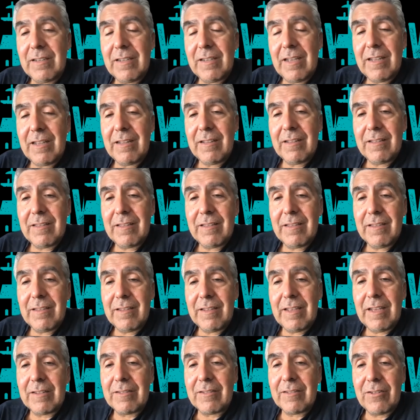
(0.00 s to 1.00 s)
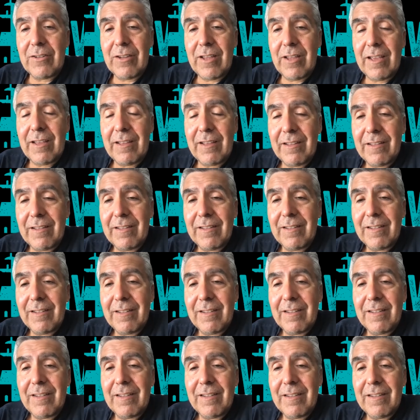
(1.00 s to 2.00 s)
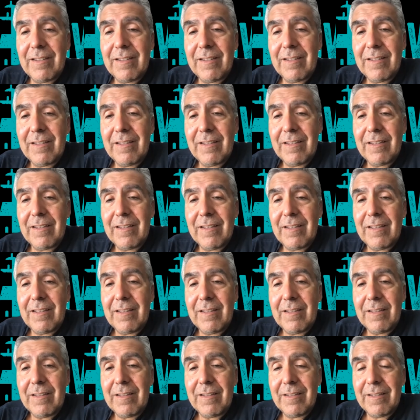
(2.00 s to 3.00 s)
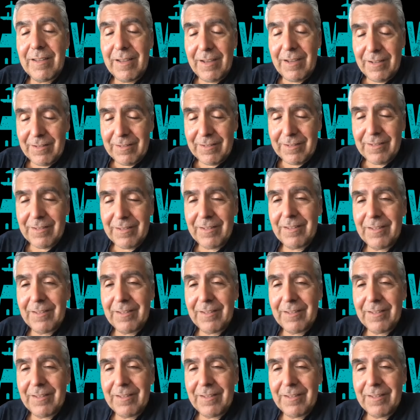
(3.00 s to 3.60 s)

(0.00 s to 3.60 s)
and yesterday? None. Yes.